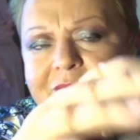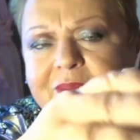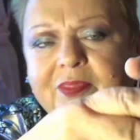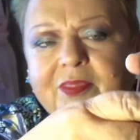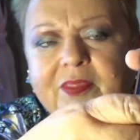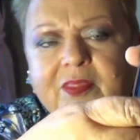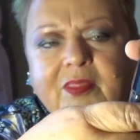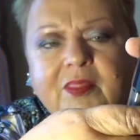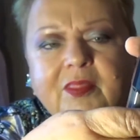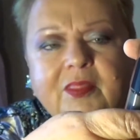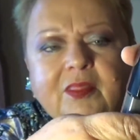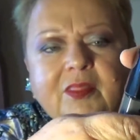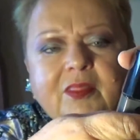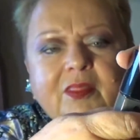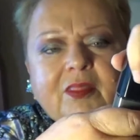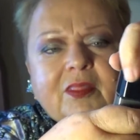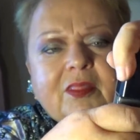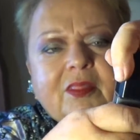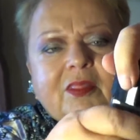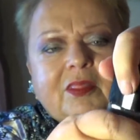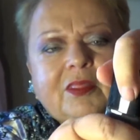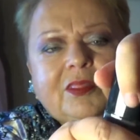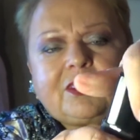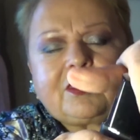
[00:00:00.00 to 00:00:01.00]

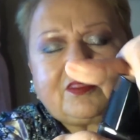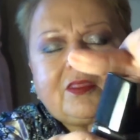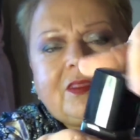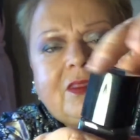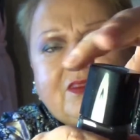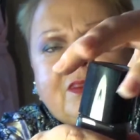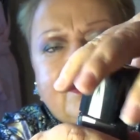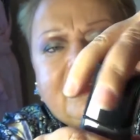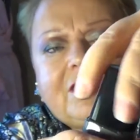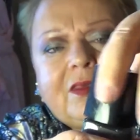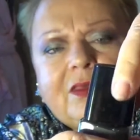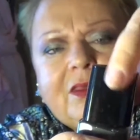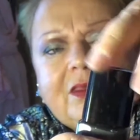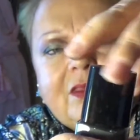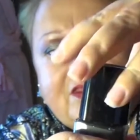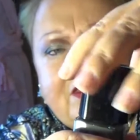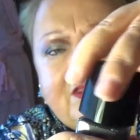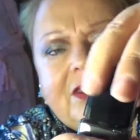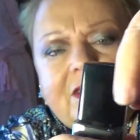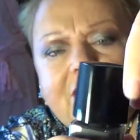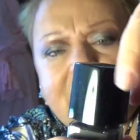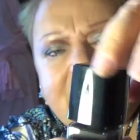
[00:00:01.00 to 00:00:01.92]
Nobody speaks.